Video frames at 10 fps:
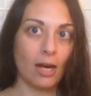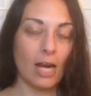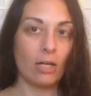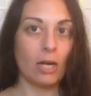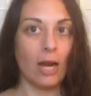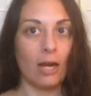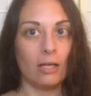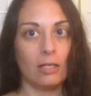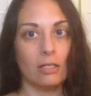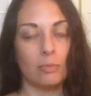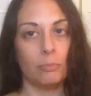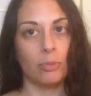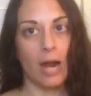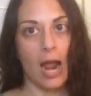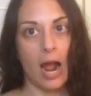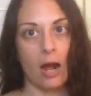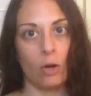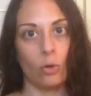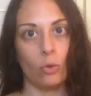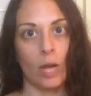and her hair is brown,